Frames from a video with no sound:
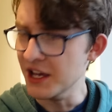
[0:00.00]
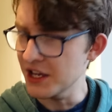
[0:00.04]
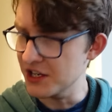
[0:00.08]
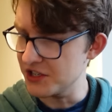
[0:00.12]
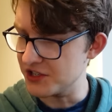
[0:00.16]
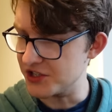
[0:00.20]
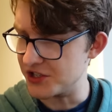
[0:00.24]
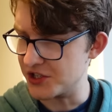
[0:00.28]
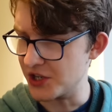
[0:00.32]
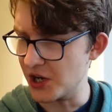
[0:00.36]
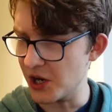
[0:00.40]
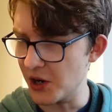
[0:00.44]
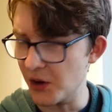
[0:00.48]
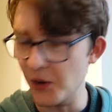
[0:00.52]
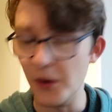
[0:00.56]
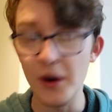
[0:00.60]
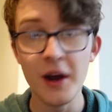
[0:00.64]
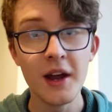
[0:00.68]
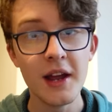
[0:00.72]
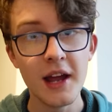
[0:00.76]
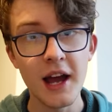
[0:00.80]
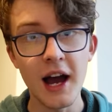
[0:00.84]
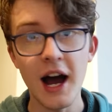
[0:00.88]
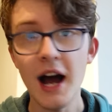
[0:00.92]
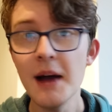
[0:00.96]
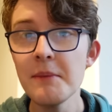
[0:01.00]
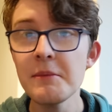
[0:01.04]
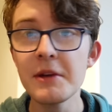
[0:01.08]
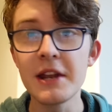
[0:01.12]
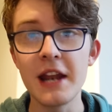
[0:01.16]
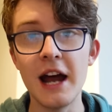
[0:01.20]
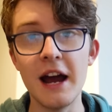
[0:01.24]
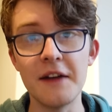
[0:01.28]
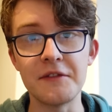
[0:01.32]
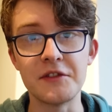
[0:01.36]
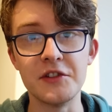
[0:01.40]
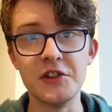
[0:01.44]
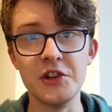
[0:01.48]
So I'm going
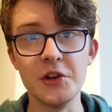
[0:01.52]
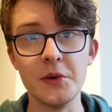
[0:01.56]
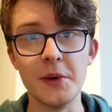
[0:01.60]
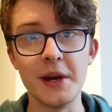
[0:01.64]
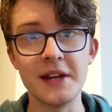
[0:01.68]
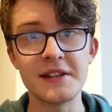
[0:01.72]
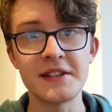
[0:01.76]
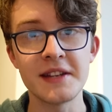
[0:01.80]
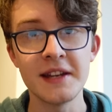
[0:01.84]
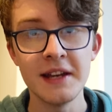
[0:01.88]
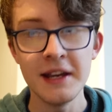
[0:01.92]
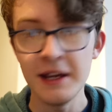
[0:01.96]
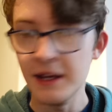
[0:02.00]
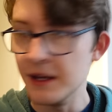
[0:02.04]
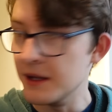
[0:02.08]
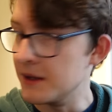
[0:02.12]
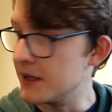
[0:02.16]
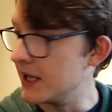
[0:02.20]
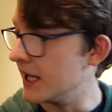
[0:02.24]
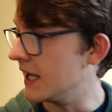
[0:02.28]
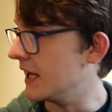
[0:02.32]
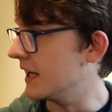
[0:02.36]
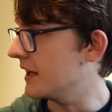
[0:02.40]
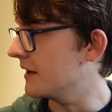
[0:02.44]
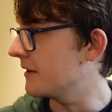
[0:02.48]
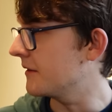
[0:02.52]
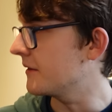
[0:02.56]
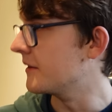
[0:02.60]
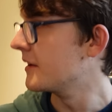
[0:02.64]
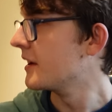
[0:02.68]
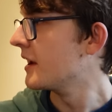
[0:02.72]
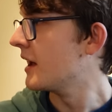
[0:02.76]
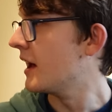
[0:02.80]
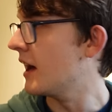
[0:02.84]
to have to do it in